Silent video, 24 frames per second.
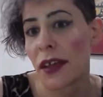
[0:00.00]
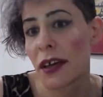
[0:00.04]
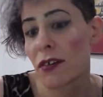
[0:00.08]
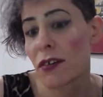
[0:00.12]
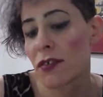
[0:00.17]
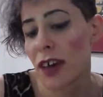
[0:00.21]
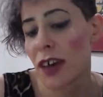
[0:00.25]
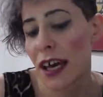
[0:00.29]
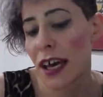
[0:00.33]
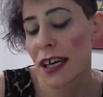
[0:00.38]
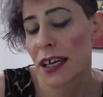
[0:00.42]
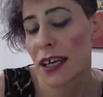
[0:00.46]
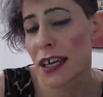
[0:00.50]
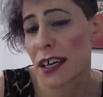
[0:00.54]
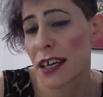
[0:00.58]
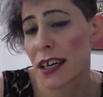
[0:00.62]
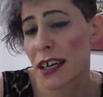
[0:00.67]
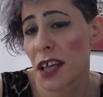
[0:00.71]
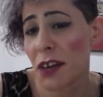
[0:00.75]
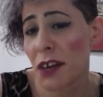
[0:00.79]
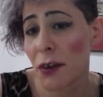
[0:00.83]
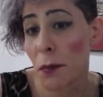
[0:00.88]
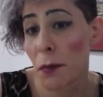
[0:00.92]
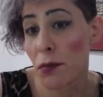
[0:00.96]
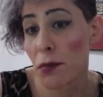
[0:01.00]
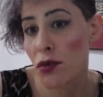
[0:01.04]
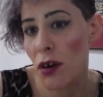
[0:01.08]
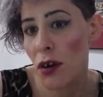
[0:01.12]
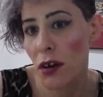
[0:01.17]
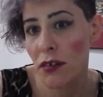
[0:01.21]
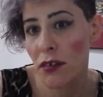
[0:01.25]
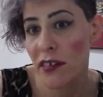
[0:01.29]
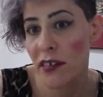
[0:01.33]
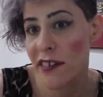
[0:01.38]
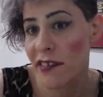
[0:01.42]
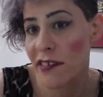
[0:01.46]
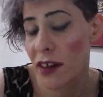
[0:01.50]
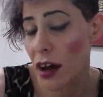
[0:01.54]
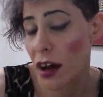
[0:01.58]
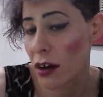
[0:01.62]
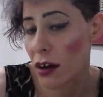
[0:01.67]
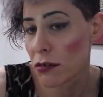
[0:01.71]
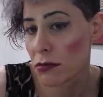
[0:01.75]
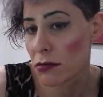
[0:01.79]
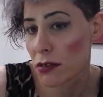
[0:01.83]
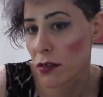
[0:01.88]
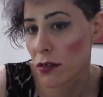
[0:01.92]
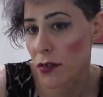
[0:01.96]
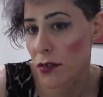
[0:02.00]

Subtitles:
you're taking a new approach to old